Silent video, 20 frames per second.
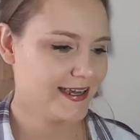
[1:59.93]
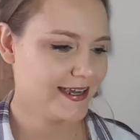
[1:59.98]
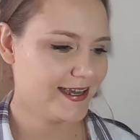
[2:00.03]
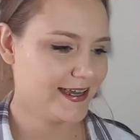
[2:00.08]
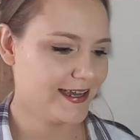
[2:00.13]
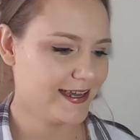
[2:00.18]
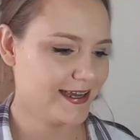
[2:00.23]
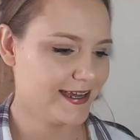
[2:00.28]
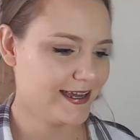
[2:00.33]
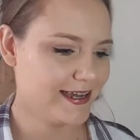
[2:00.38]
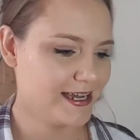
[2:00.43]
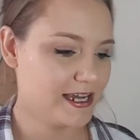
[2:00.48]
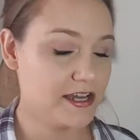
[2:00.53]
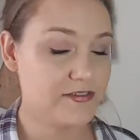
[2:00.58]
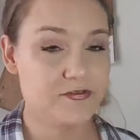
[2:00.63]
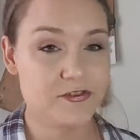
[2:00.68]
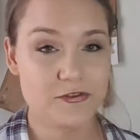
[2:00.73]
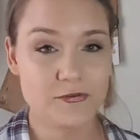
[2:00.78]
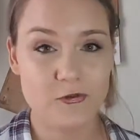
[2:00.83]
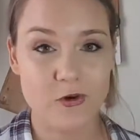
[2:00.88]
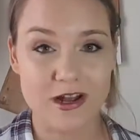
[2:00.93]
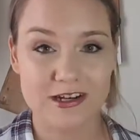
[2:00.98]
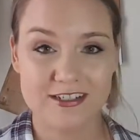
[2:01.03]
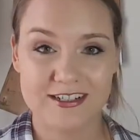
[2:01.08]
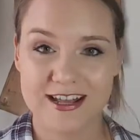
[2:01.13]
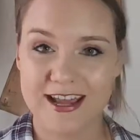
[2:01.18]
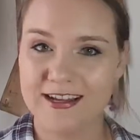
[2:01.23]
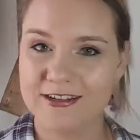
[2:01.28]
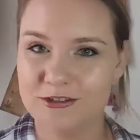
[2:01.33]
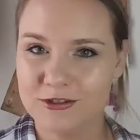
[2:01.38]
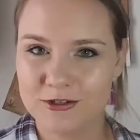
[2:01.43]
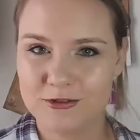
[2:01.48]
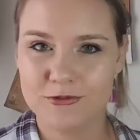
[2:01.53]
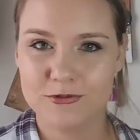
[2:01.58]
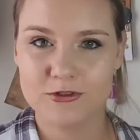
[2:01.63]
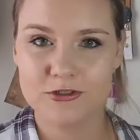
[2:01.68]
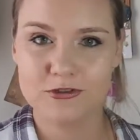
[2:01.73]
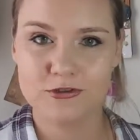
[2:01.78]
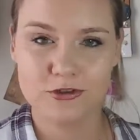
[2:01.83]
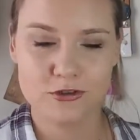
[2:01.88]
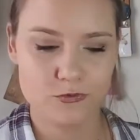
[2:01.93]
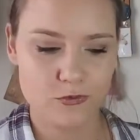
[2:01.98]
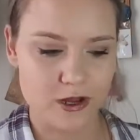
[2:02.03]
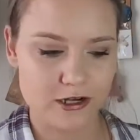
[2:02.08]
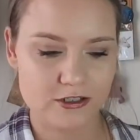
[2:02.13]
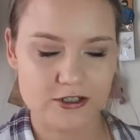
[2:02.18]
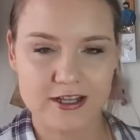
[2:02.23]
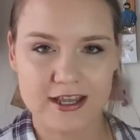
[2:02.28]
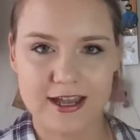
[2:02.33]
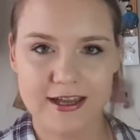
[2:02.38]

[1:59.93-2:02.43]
If you watch that, you can watch